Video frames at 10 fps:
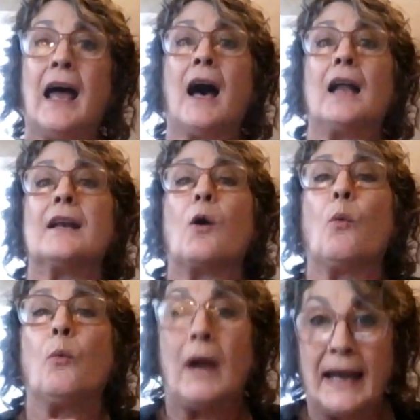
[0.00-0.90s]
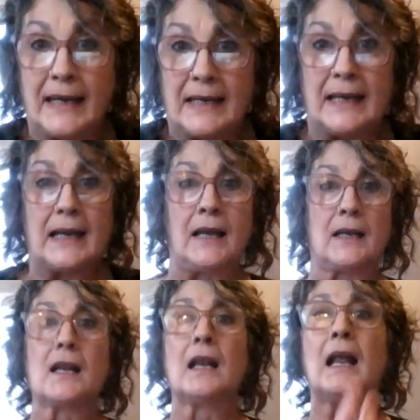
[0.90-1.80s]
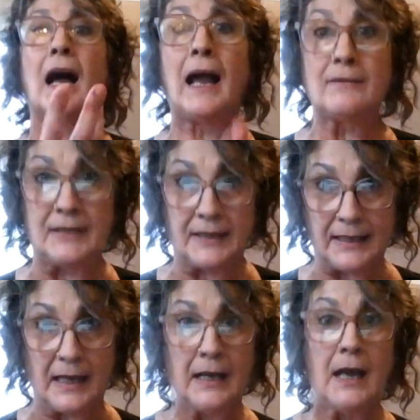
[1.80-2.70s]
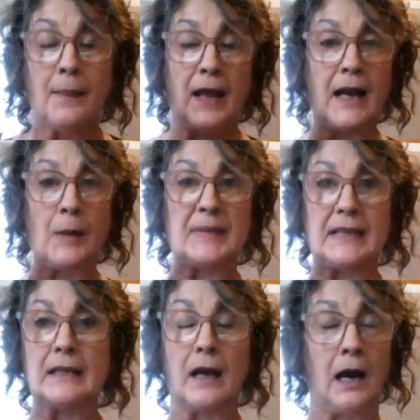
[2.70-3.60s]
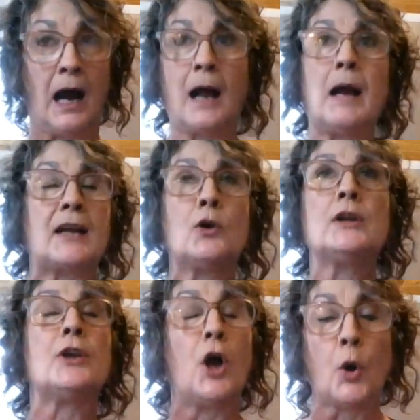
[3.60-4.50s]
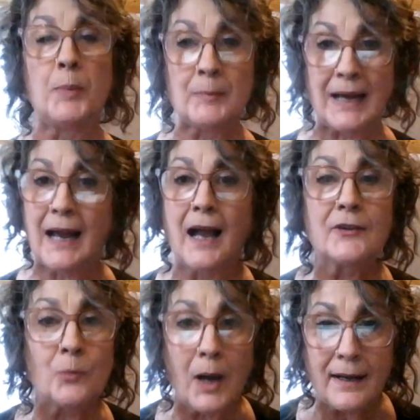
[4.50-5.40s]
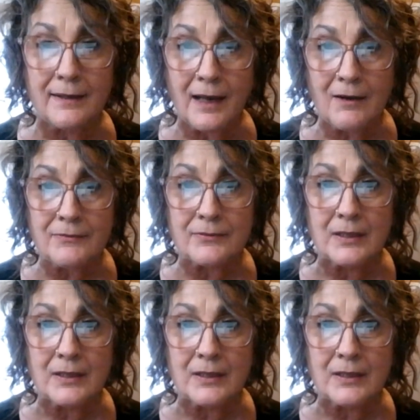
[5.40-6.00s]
an awakening, an alivening that I mean, I couldn't open my eyes wide enough